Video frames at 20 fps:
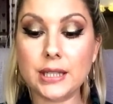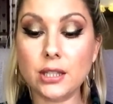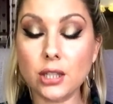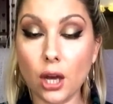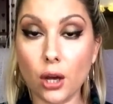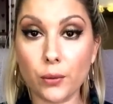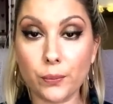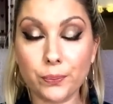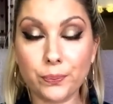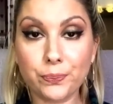
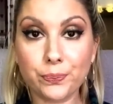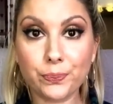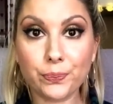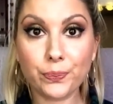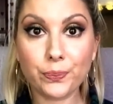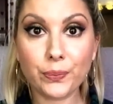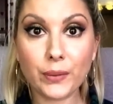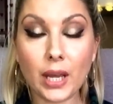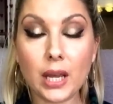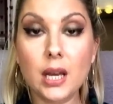So
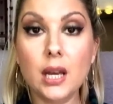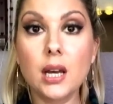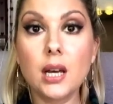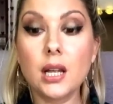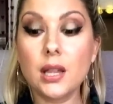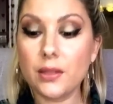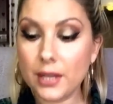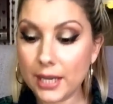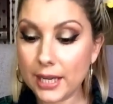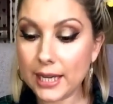
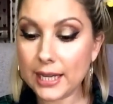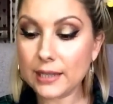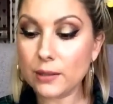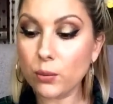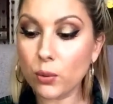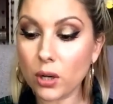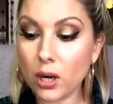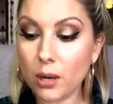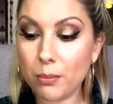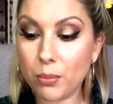
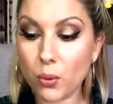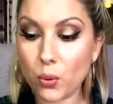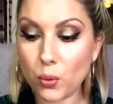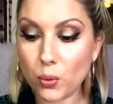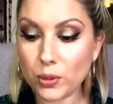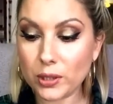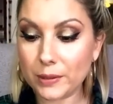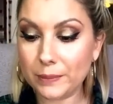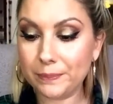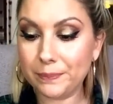here's what I
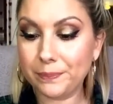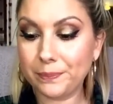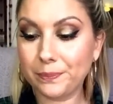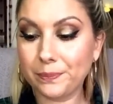bought.